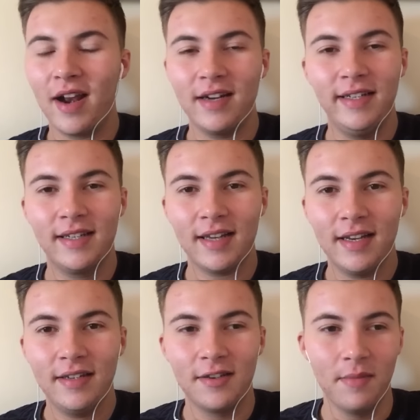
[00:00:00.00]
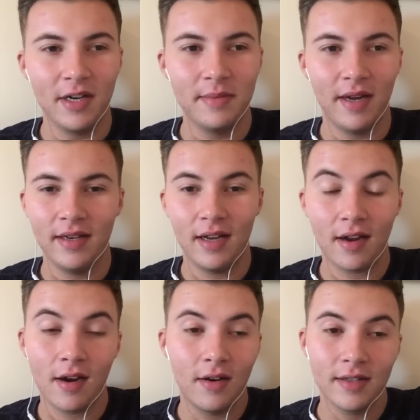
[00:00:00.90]
I can actually say too much about.
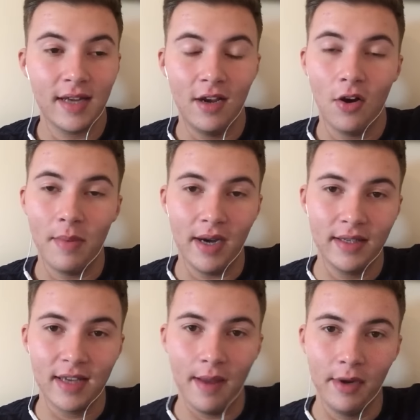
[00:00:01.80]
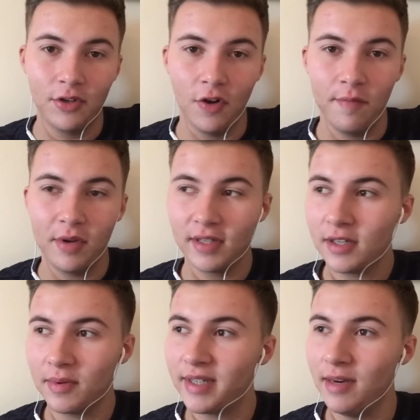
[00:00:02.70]
I can't say a lot about this game in truth, because I
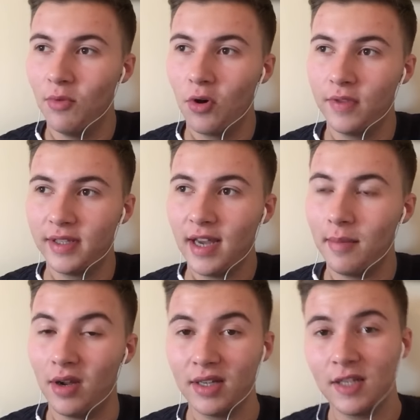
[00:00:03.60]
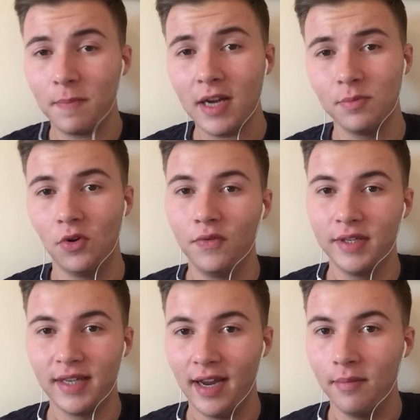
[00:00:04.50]
just want to see more of the same, and I expect more of the
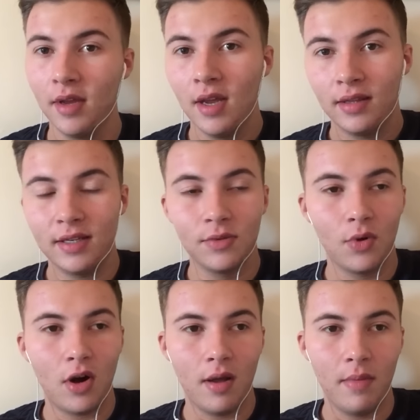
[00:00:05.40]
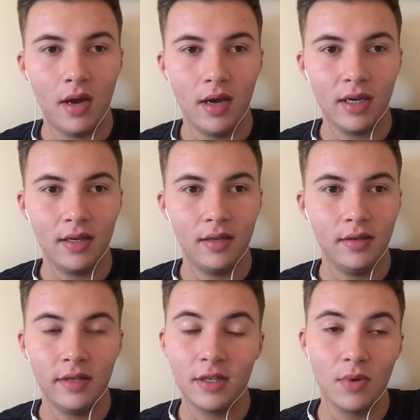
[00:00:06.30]
same. This is what I'm
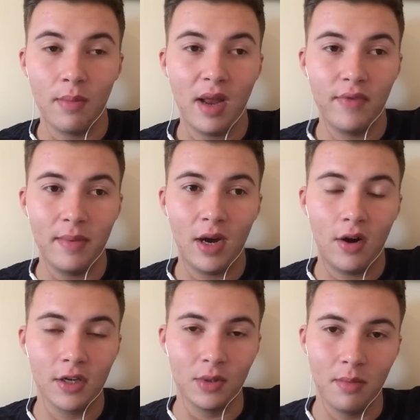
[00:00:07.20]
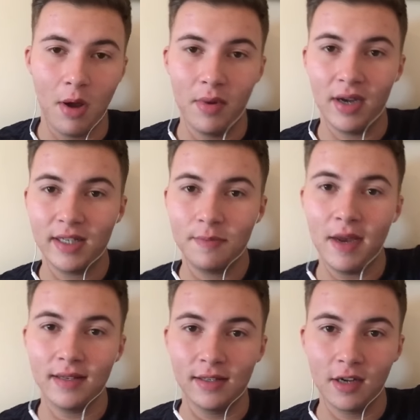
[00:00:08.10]
loving about Arsenal at the moment. I
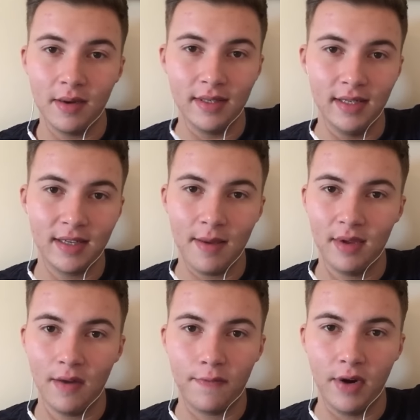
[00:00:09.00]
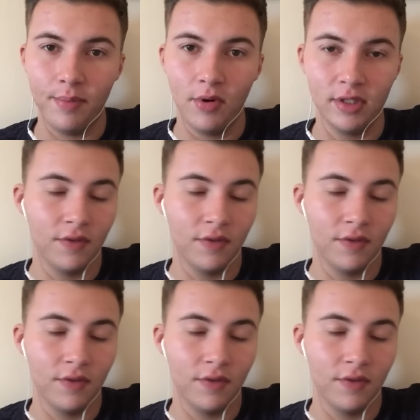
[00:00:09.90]
expect us to go into this game and get 3 points.